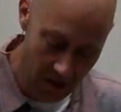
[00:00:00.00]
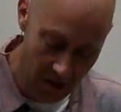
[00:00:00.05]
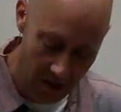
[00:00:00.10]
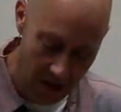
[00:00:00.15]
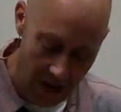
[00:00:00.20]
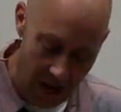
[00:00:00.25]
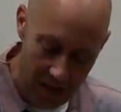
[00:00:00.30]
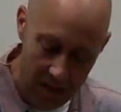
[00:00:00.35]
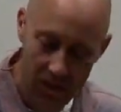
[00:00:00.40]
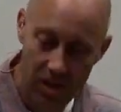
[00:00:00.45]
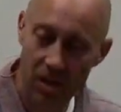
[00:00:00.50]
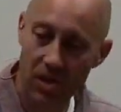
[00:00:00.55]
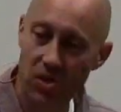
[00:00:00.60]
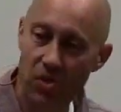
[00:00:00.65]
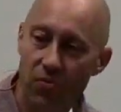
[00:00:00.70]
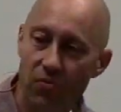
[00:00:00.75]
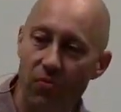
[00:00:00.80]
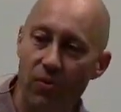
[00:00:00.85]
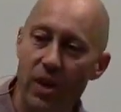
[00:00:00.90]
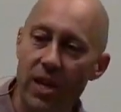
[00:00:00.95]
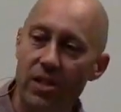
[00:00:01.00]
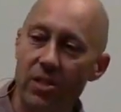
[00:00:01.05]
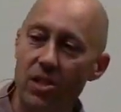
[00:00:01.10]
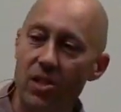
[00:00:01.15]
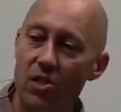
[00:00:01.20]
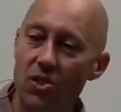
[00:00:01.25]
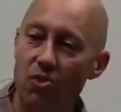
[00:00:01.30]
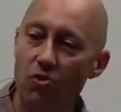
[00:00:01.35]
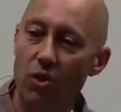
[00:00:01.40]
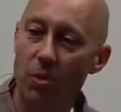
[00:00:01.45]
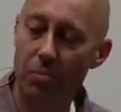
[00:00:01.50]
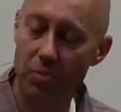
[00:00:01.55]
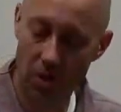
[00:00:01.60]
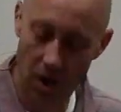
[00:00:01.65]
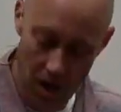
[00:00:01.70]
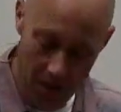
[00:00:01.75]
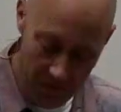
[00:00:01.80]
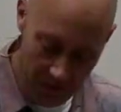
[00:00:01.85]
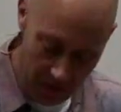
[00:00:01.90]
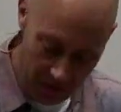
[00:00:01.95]
At this, Francis stripped
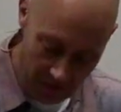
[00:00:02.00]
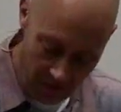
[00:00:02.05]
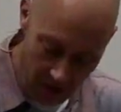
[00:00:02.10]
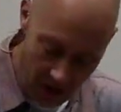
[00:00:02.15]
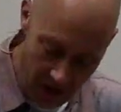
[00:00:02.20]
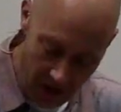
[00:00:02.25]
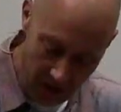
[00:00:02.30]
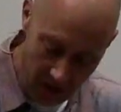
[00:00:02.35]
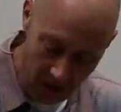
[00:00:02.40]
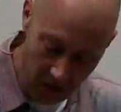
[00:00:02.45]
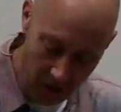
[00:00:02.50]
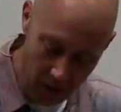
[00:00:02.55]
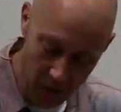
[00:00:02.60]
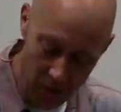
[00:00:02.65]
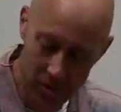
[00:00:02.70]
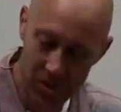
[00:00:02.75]
off his fine clothes